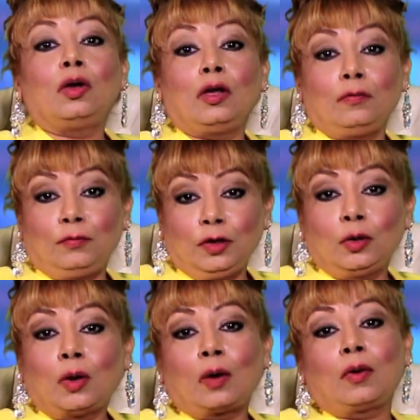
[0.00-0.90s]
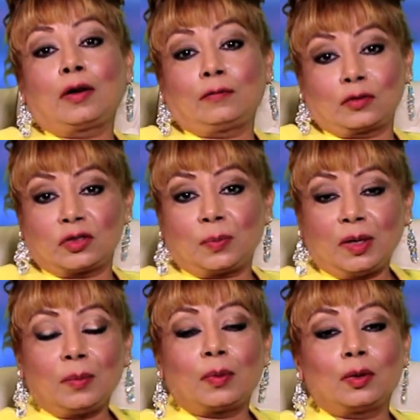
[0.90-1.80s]
if you are one of those
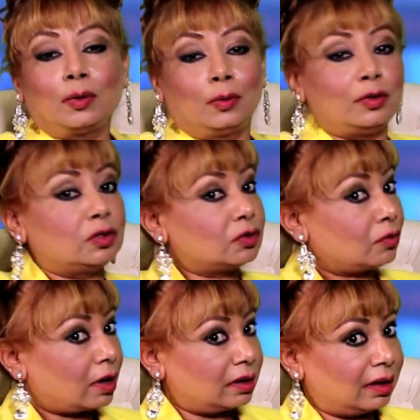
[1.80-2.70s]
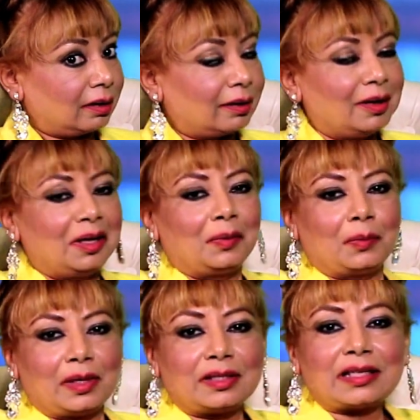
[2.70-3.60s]
people who is struggling
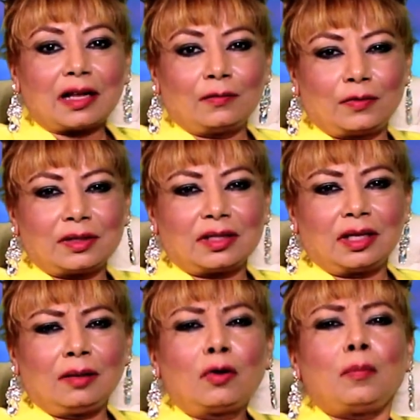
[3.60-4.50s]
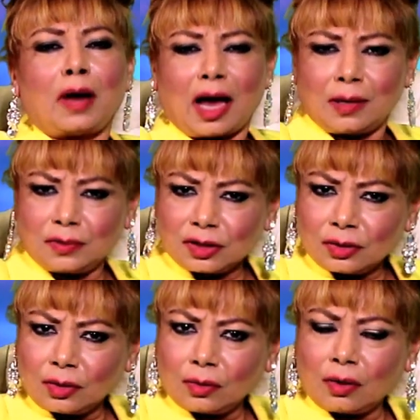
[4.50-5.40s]
with self esteem, or perhaps you
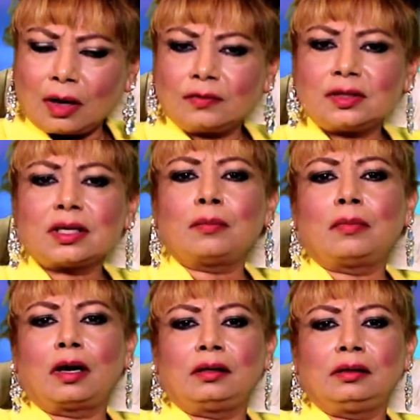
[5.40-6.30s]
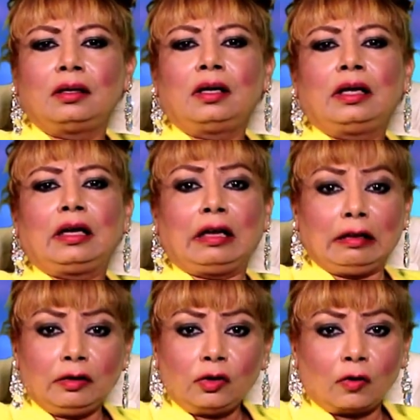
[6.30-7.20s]
know of someone
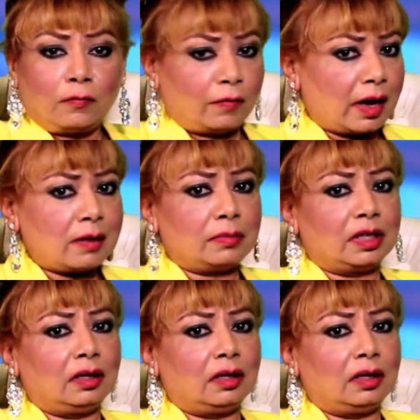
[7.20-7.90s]
in your family